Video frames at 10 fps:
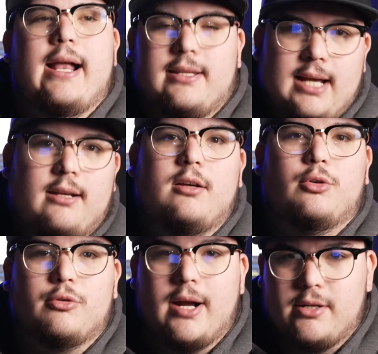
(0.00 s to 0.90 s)
and a technical
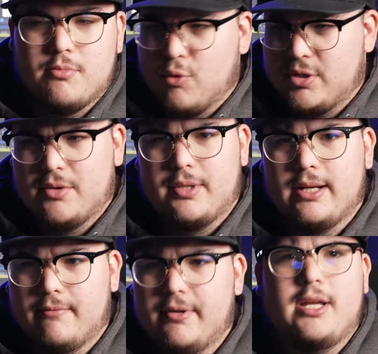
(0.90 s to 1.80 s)
director more so than
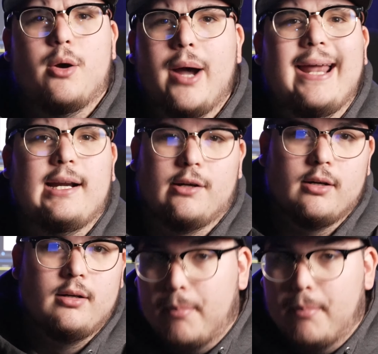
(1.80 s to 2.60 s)
a video editor.